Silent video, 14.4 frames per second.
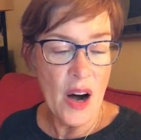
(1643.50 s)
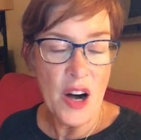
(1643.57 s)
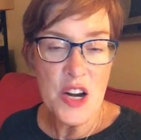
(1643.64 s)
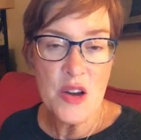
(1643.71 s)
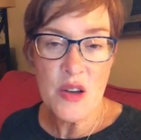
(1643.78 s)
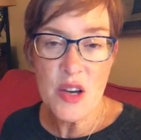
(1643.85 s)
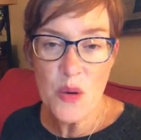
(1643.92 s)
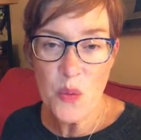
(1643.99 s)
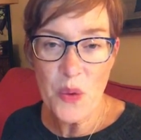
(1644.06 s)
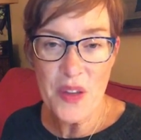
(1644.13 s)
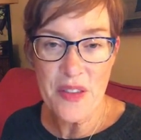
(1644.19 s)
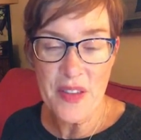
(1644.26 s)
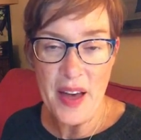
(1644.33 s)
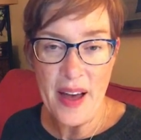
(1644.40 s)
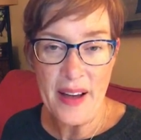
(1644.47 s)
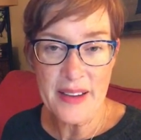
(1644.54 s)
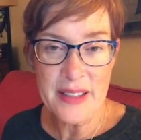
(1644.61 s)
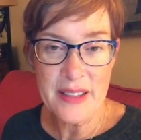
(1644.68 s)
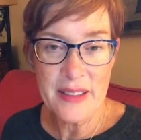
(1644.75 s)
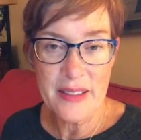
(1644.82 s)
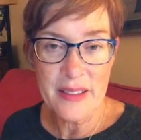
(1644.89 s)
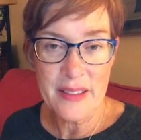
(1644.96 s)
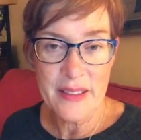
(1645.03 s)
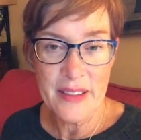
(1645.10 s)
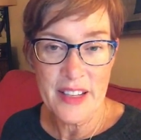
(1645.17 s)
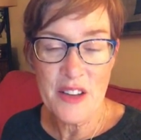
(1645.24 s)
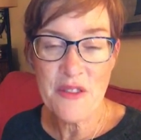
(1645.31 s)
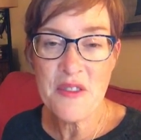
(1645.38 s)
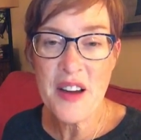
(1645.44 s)
Are you good with that?
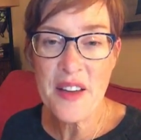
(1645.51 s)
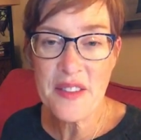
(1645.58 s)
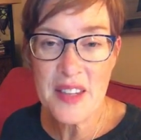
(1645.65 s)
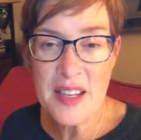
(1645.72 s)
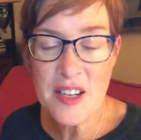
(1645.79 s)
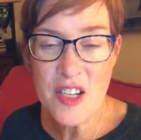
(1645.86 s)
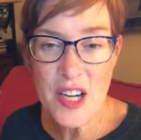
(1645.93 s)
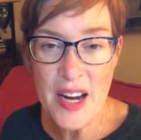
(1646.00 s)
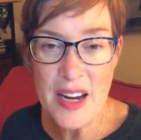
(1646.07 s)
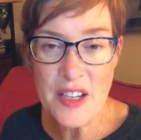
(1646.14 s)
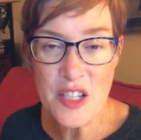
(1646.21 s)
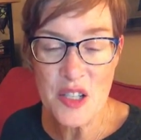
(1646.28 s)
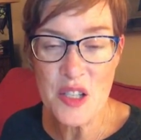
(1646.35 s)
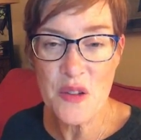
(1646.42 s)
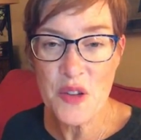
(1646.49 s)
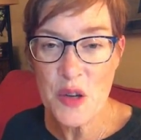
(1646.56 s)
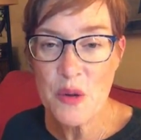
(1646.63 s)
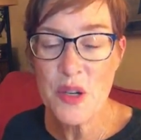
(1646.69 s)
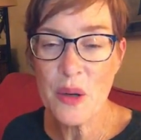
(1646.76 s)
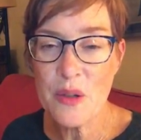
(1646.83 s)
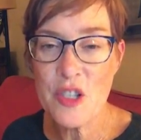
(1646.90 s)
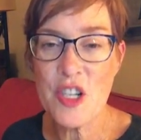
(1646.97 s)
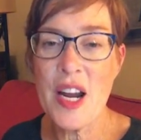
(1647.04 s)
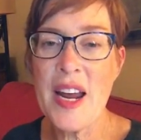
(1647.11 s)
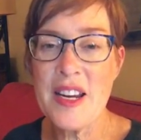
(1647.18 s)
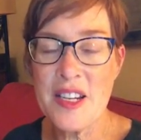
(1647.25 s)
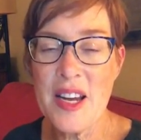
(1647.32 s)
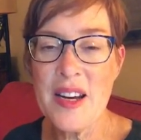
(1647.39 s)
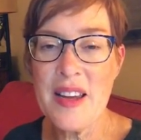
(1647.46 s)
If nothing changes, if you don't
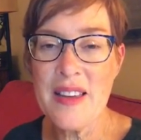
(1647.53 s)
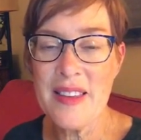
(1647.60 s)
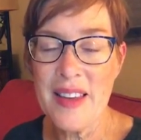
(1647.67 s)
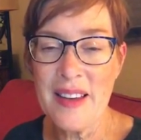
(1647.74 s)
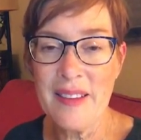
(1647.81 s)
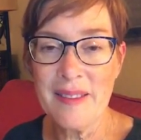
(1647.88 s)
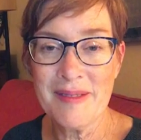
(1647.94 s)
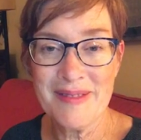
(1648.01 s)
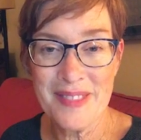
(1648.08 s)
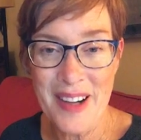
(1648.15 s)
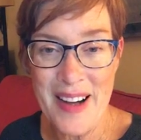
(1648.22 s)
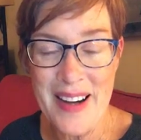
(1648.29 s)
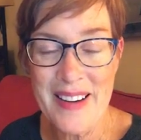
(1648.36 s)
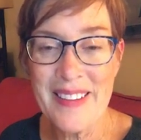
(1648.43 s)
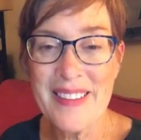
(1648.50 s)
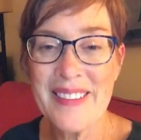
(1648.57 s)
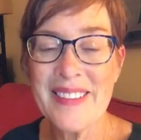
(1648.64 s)
change anything, right?